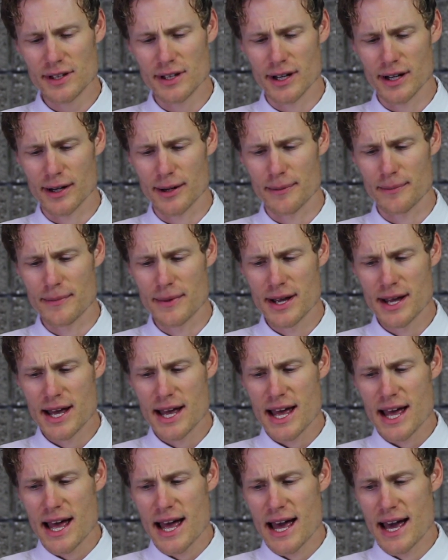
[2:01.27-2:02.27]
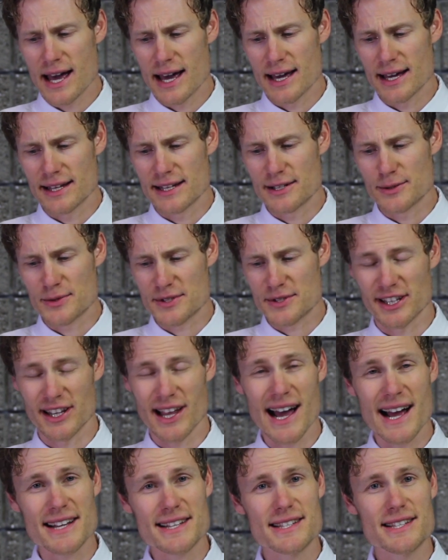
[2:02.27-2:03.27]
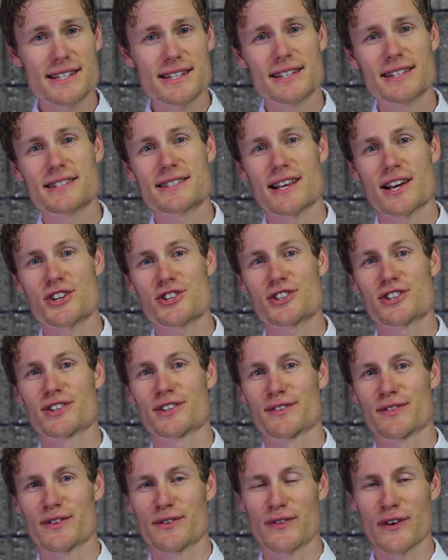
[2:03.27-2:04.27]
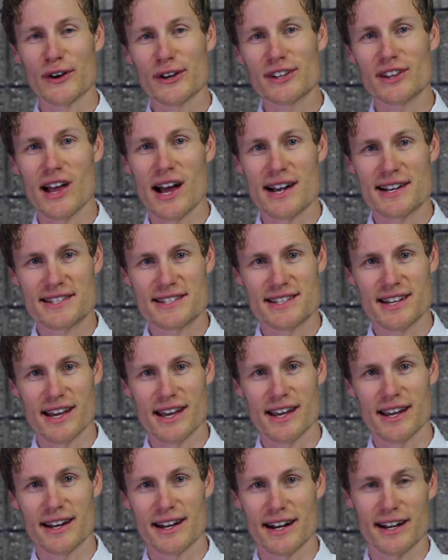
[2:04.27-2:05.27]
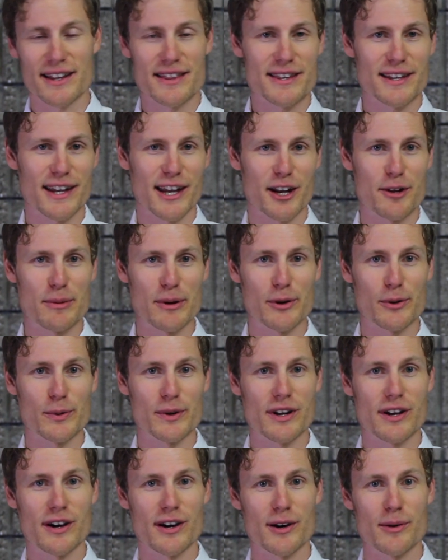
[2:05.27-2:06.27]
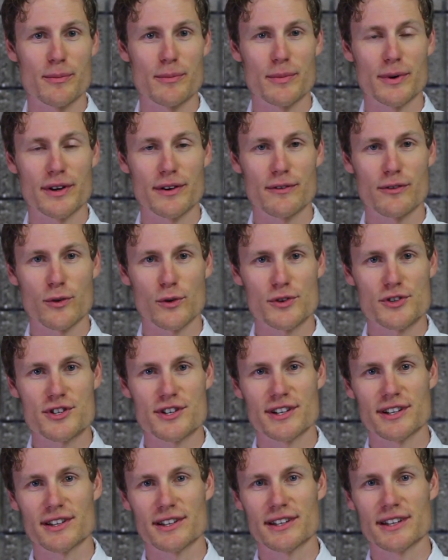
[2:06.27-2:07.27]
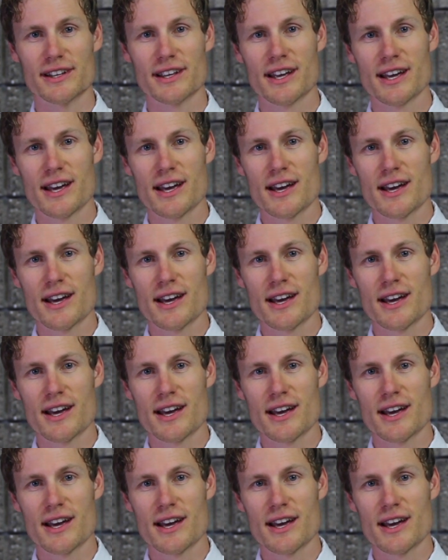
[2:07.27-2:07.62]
Um, and the last session of the very last day, and I didn't think anybody would come, but fortunately,